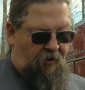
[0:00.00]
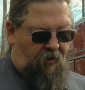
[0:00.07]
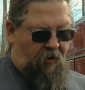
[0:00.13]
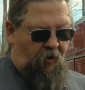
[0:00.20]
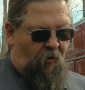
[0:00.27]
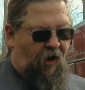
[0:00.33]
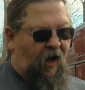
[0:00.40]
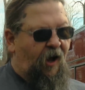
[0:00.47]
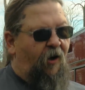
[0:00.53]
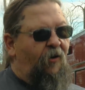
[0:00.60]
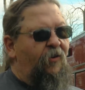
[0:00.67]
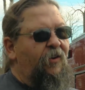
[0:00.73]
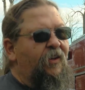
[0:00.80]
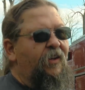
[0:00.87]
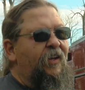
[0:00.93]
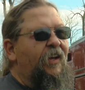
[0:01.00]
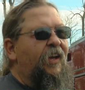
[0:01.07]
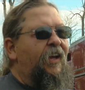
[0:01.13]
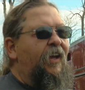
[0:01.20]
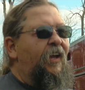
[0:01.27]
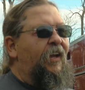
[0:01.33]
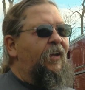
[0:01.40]
a, a luau
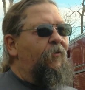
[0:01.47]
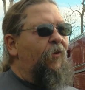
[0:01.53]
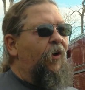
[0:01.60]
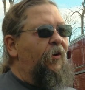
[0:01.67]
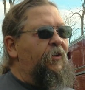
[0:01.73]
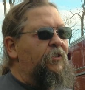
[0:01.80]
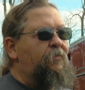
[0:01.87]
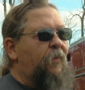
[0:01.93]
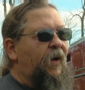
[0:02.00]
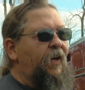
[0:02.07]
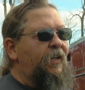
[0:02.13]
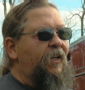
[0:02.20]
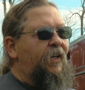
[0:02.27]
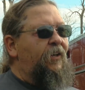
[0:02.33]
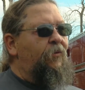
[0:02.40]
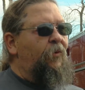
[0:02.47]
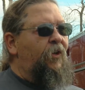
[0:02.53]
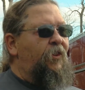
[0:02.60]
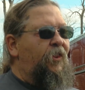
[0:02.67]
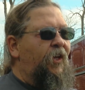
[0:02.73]
and he rode his bike in with